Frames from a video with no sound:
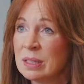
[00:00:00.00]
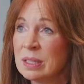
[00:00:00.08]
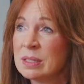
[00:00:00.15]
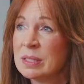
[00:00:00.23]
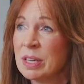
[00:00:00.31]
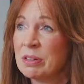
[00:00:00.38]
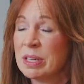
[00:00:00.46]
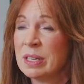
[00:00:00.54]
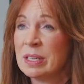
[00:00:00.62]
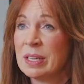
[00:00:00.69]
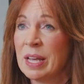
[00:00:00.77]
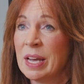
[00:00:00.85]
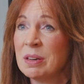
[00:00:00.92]
this area
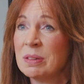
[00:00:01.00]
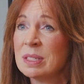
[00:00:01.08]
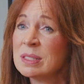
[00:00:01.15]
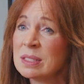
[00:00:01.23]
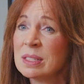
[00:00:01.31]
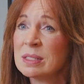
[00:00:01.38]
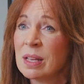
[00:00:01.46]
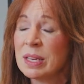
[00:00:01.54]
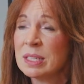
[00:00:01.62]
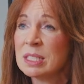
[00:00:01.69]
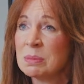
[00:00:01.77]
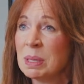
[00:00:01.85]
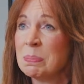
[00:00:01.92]
now, and it's exciting
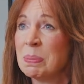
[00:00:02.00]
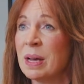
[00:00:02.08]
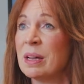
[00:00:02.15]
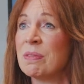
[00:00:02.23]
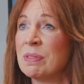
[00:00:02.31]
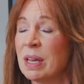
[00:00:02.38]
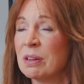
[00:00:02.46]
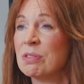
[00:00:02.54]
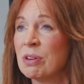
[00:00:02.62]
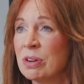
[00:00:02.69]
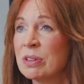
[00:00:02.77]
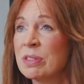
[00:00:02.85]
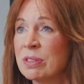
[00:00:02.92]
to be part of that
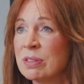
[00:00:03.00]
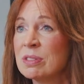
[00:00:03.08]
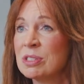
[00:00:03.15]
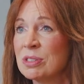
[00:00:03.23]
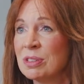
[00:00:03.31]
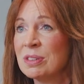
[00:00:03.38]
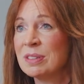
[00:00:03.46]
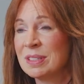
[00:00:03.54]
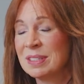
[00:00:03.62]
growth too.